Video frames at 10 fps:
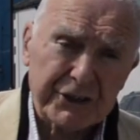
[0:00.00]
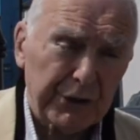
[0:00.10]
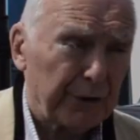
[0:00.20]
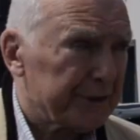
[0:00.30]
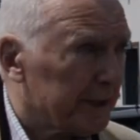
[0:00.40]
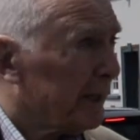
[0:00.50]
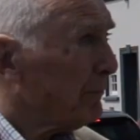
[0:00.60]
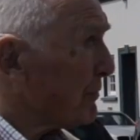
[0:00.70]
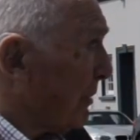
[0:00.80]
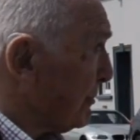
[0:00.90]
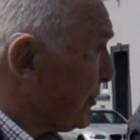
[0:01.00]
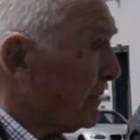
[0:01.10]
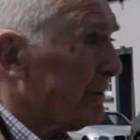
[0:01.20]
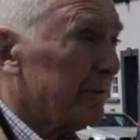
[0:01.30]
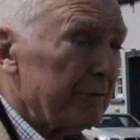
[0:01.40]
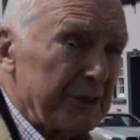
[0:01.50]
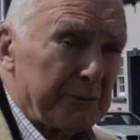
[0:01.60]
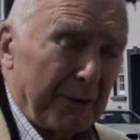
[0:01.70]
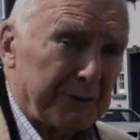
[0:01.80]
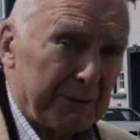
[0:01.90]
thought that he was also
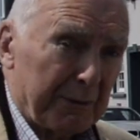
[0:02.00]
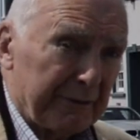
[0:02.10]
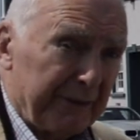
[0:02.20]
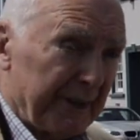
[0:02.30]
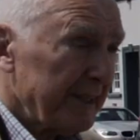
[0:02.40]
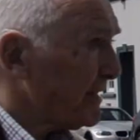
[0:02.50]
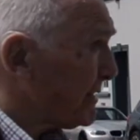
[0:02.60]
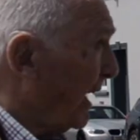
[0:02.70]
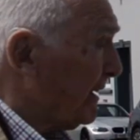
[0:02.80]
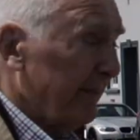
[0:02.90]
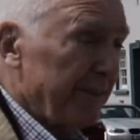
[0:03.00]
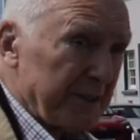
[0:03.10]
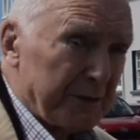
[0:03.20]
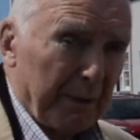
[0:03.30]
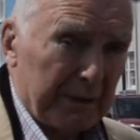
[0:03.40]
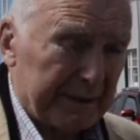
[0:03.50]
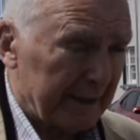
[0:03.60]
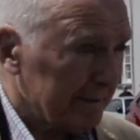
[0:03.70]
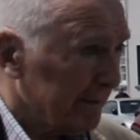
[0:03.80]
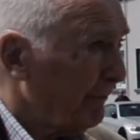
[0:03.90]
responsible for the design of this
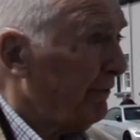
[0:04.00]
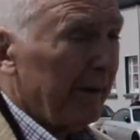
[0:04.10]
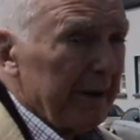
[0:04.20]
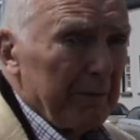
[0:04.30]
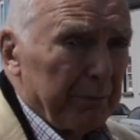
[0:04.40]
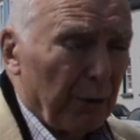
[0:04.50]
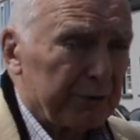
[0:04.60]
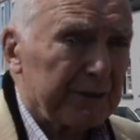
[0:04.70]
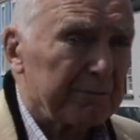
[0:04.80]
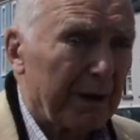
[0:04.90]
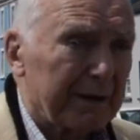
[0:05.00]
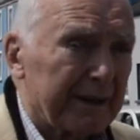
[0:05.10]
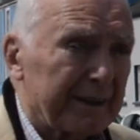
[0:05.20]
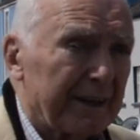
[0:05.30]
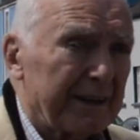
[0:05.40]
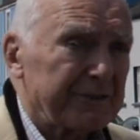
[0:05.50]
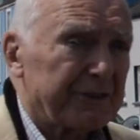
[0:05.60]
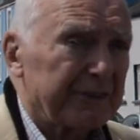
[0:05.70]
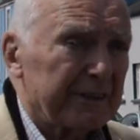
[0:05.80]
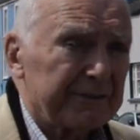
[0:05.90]
building, a very important building in the
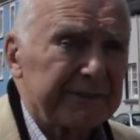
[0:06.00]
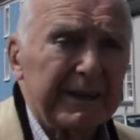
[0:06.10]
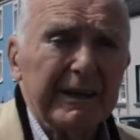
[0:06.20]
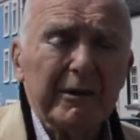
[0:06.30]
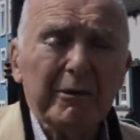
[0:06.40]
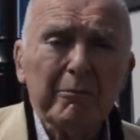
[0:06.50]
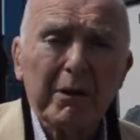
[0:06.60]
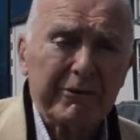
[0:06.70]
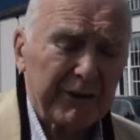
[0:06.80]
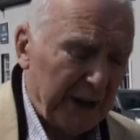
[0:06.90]
history of Milford